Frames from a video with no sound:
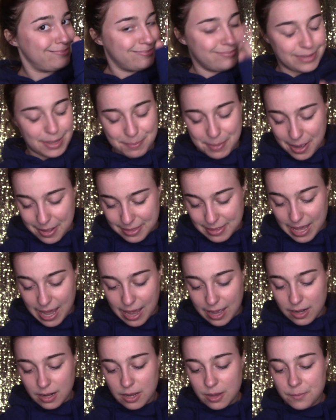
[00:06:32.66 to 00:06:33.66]
about
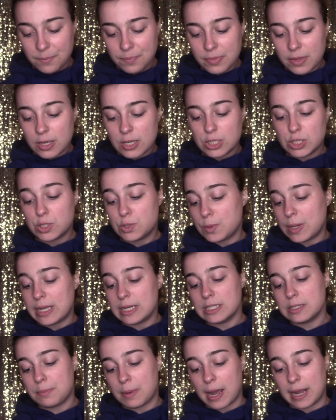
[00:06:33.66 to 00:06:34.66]
that,
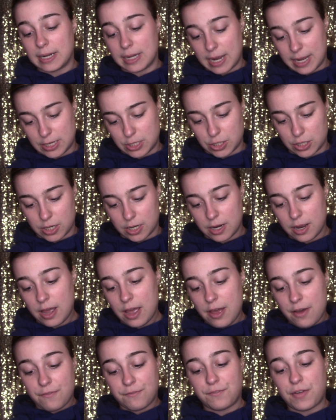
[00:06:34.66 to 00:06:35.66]
sweetened by nature,
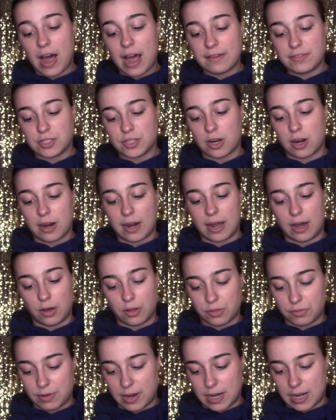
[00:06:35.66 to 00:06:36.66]
5-star
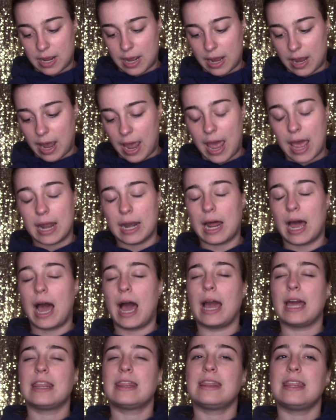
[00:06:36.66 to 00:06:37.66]
health rating, and
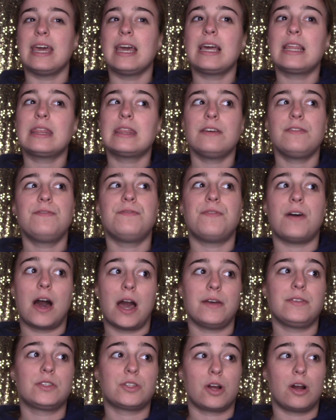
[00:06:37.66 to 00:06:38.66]
I think the
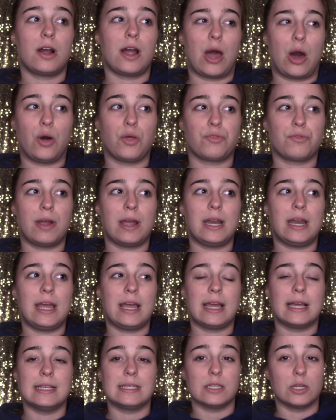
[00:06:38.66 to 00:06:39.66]
5-star health
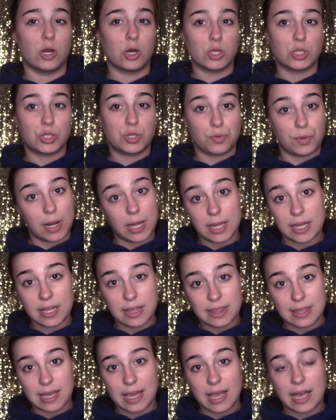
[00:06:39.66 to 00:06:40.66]
rating is an
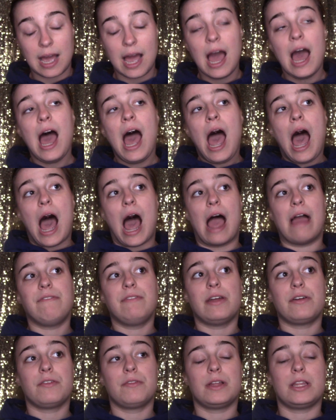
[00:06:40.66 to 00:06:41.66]
Australian thing. I've
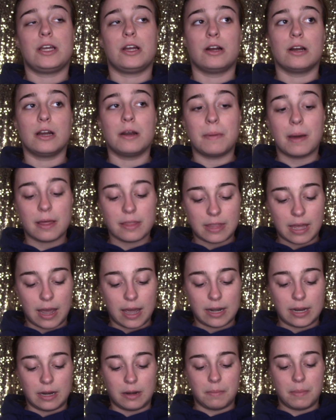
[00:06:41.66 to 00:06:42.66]
never really heard about
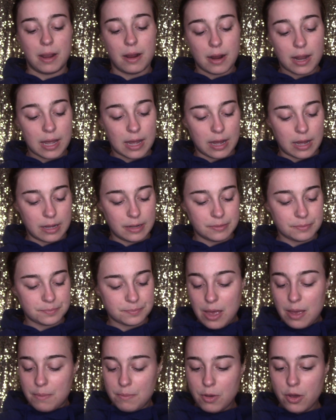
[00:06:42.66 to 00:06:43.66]
that in America.
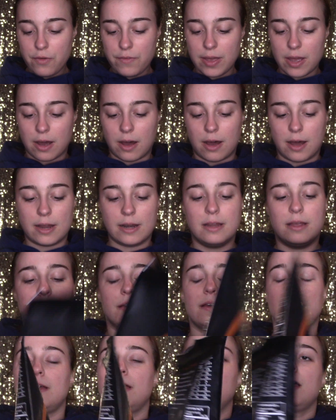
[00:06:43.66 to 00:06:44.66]
Moving on,
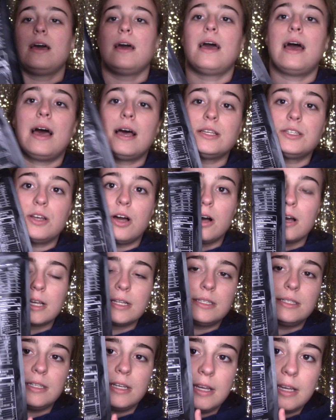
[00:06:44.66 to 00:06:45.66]
as y'all
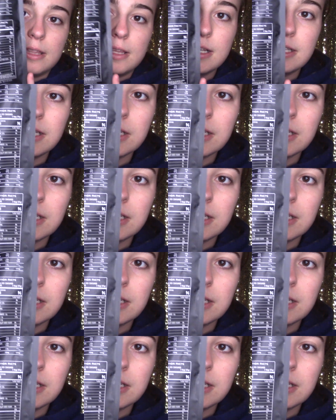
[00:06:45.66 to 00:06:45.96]
can see, this